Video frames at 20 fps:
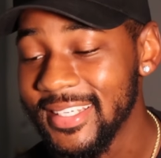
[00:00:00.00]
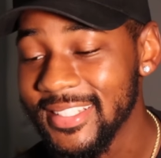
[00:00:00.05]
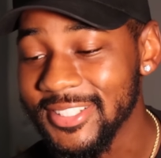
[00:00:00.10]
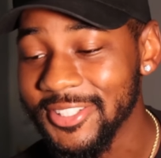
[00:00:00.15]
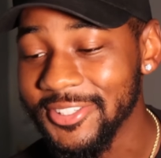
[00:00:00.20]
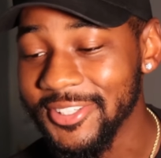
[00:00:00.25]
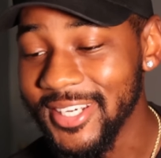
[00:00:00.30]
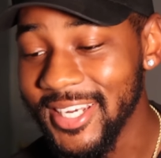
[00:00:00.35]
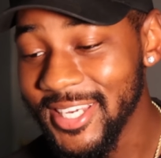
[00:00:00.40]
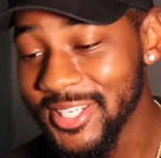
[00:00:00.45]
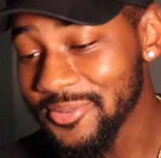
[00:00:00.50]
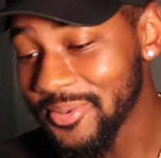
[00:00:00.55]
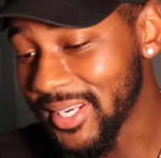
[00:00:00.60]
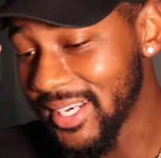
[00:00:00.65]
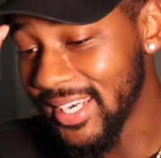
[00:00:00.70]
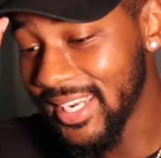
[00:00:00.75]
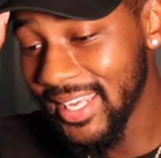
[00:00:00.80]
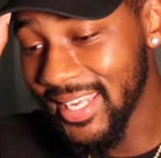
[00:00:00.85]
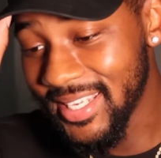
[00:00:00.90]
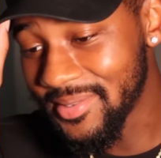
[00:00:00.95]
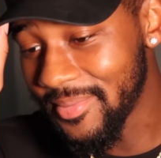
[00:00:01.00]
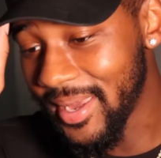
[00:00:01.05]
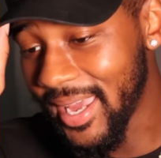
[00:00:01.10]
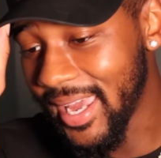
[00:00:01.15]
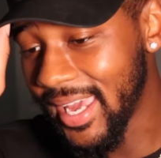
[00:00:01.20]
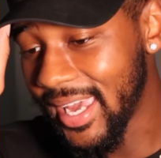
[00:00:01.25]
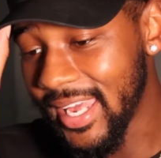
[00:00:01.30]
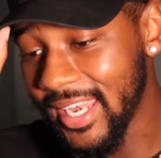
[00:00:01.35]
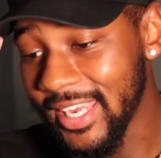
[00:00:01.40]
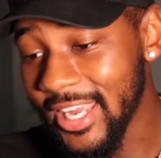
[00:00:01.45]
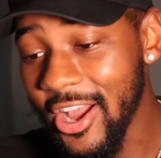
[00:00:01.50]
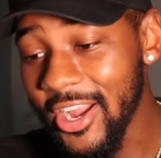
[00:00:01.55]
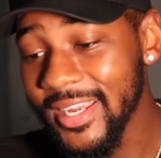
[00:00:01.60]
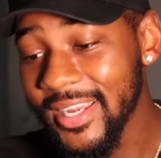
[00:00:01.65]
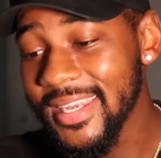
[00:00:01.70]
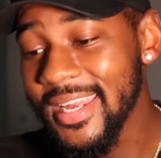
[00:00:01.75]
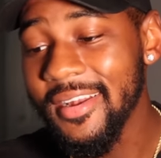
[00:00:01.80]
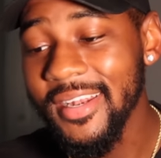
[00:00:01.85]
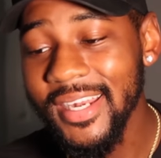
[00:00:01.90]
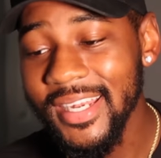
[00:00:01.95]
But it is what it is, man. Y'all get
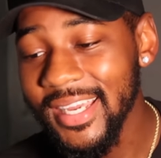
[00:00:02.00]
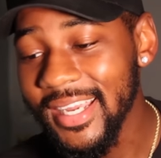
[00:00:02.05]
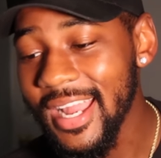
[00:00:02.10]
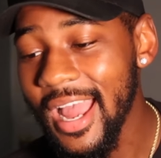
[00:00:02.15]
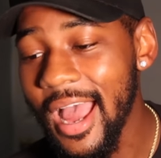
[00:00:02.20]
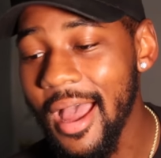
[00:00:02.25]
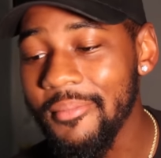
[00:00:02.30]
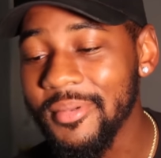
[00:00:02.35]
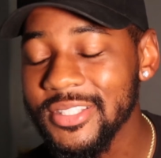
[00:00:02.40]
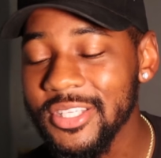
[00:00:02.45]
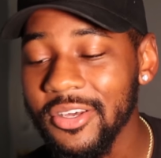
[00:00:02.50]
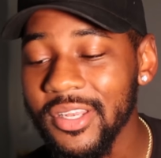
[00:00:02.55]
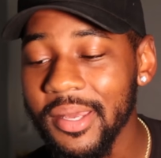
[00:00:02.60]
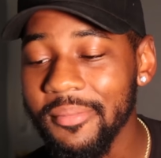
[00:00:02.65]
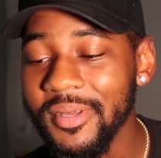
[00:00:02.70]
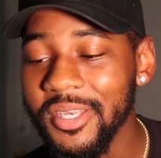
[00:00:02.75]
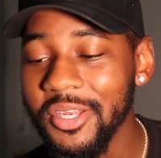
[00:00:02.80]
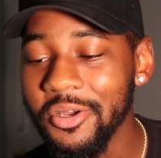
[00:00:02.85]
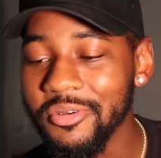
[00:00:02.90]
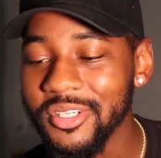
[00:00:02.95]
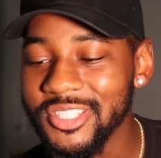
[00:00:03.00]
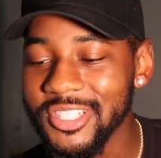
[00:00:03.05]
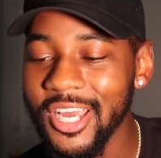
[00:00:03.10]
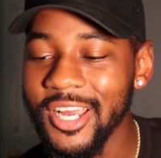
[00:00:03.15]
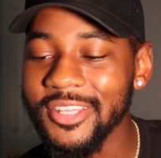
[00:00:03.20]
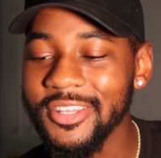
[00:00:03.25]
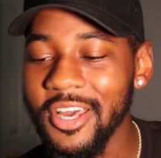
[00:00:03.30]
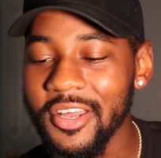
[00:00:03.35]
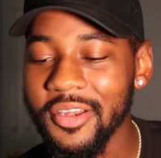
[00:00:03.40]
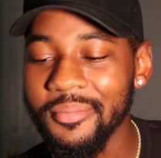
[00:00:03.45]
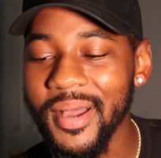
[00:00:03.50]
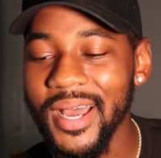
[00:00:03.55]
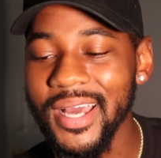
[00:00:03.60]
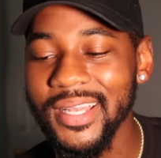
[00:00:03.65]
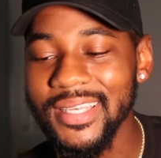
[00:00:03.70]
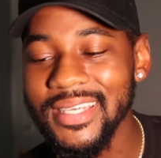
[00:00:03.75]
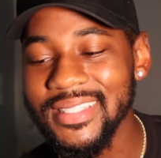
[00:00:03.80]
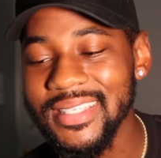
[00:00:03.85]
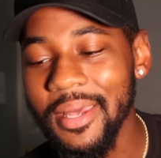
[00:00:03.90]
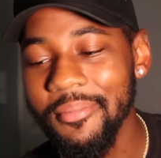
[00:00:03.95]
down in the comments though. Let me know what y'all thought about
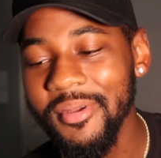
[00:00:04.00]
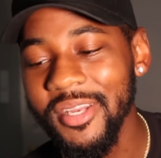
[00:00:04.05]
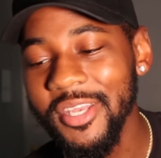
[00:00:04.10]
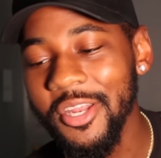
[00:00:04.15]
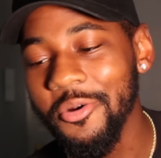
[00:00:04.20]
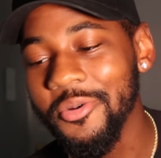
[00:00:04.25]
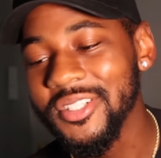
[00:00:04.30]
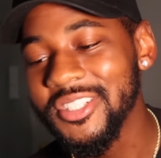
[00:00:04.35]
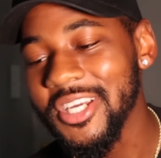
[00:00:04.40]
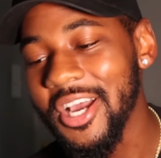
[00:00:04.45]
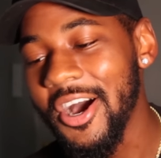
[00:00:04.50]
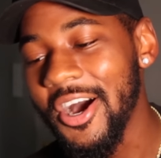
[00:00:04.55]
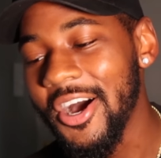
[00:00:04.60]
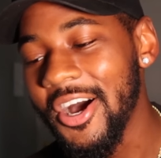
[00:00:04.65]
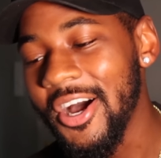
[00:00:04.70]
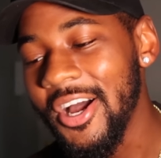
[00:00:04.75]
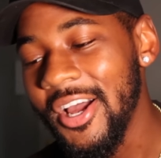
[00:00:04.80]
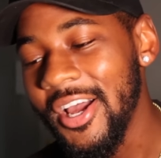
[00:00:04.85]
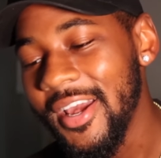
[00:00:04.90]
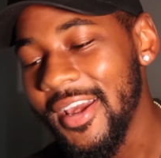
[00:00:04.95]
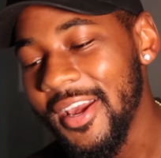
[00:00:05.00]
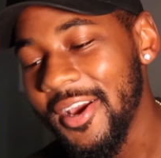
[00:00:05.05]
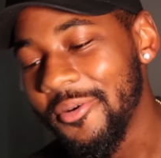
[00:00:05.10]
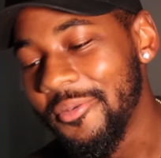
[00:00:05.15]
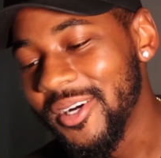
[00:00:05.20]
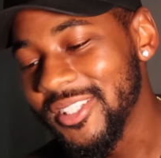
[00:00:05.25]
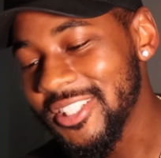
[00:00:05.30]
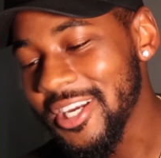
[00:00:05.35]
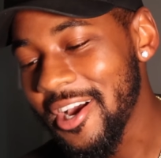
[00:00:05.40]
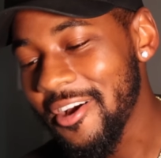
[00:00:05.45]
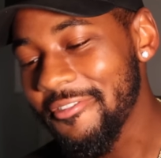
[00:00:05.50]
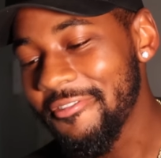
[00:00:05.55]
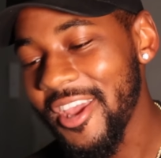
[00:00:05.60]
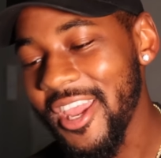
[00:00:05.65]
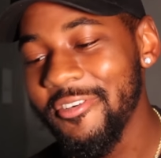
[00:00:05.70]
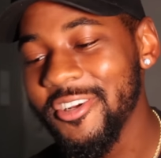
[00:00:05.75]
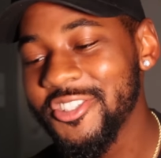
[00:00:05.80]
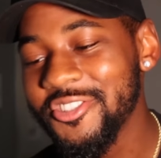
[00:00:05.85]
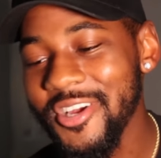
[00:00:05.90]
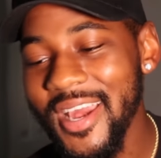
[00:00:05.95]
this. Let me know what y'all what y'all
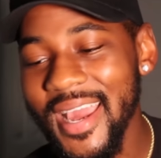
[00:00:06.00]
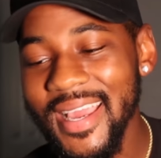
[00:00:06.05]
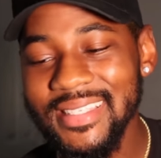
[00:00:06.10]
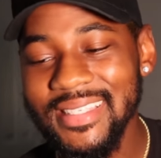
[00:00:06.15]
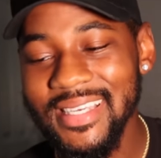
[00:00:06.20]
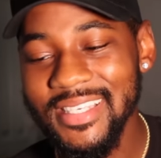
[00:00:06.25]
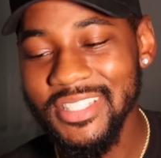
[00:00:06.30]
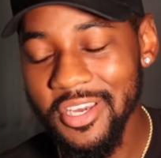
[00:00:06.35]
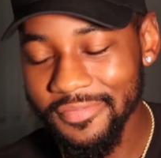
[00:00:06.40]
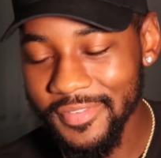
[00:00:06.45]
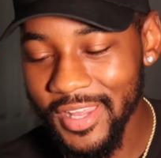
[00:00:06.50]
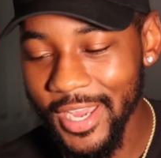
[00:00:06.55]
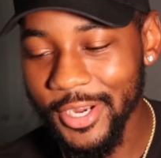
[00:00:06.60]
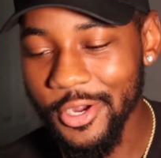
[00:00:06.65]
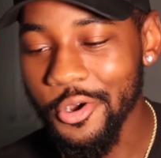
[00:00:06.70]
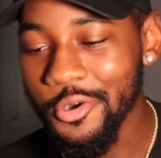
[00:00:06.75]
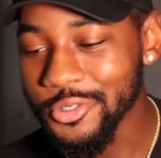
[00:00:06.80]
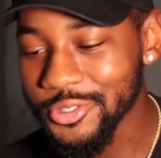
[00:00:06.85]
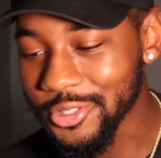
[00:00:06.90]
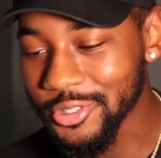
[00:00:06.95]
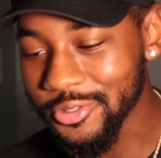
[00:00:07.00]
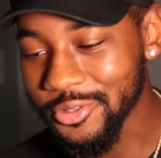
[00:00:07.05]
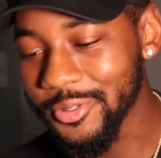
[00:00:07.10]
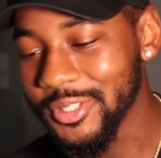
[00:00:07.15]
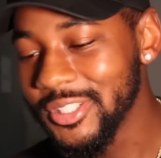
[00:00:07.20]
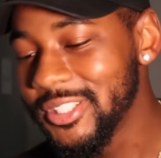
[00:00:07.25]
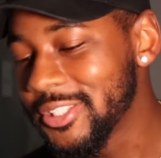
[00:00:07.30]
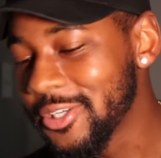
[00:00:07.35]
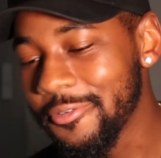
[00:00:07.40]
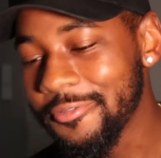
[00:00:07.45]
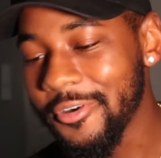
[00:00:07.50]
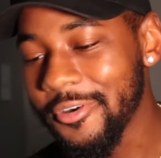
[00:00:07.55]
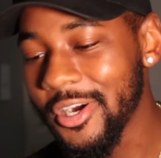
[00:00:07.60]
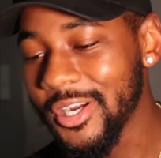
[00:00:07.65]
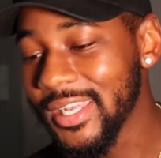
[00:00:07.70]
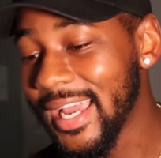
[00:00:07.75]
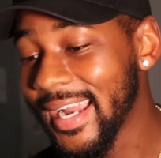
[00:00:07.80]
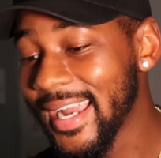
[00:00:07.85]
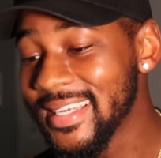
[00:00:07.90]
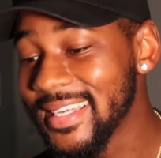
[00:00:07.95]
favorite tracks is off that Culture Three so far.
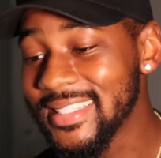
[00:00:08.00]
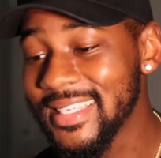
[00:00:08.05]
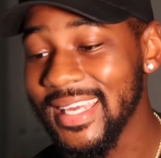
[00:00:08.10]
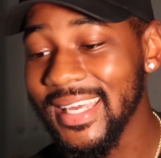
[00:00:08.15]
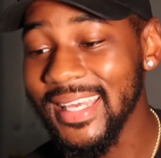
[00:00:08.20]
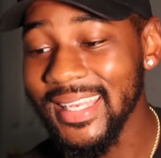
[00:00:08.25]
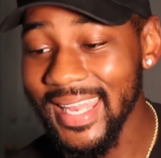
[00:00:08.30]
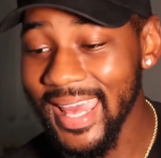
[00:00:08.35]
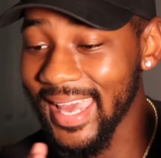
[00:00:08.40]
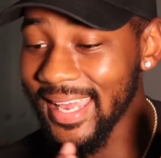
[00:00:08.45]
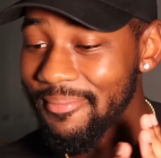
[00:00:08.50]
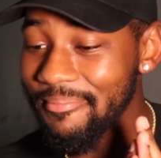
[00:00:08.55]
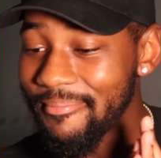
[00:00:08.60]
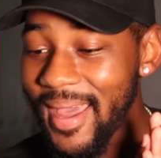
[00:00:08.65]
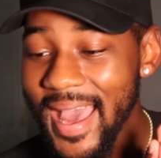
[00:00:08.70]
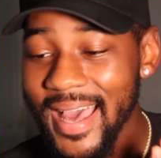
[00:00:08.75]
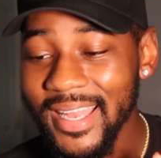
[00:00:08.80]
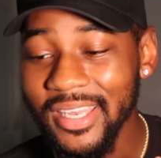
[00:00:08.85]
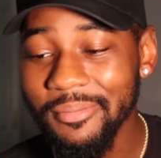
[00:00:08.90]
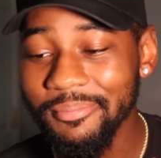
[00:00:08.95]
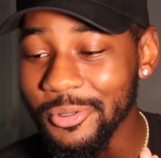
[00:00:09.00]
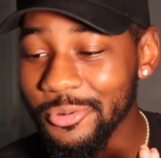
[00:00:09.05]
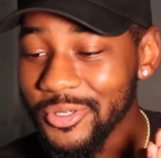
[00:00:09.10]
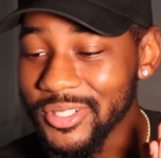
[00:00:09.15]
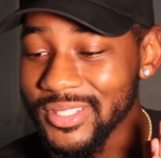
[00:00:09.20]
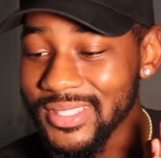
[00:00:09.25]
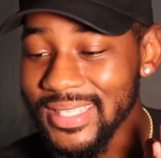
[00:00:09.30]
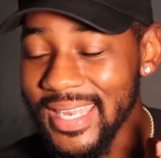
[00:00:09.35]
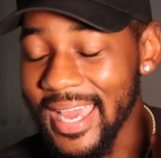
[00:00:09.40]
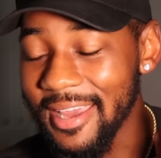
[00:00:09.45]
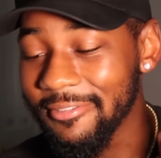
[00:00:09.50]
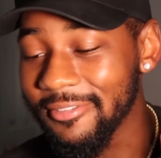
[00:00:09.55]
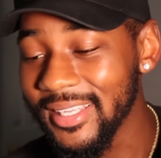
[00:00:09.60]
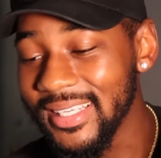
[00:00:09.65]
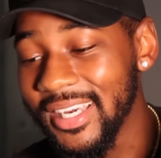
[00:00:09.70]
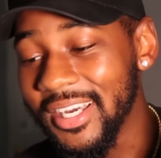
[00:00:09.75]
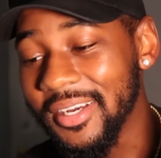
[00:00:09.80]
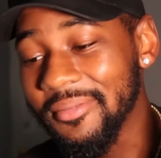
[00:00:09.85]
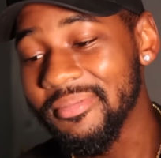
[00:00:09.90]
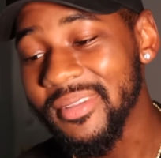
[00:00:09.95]
Like I said, that Malibu is
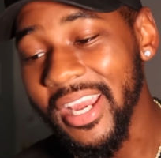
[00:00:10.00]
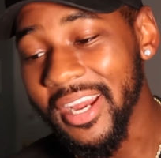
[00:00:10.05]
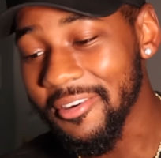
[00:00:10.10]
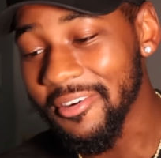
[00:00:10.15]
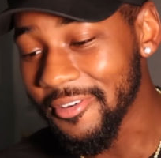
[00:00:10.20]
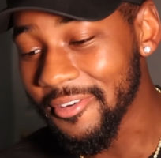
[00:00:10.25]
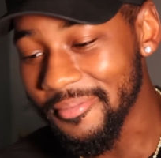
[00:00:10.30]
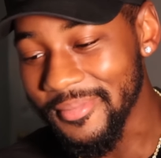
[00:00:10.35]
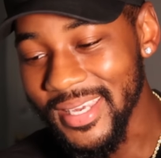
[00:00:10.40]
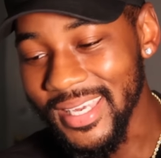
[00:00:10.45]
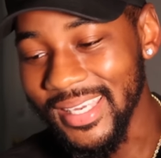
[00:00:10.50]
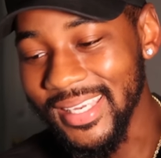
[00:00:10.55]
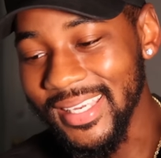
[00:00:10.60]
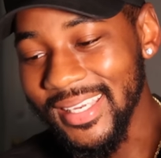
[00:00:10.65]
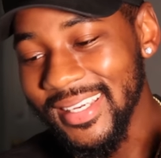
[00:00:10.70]
definitely up there for me.